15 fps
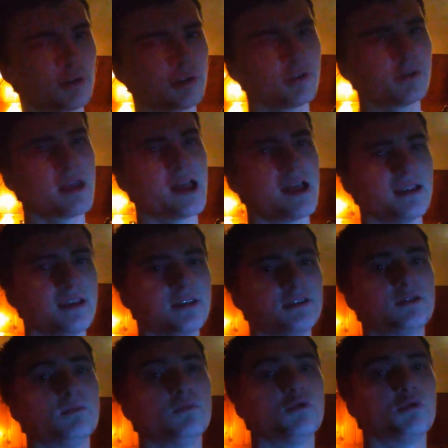know, I can turn
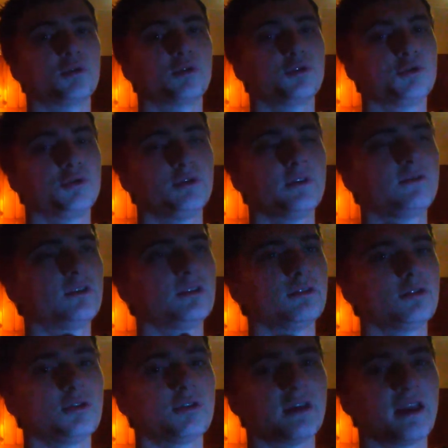that into more. You have to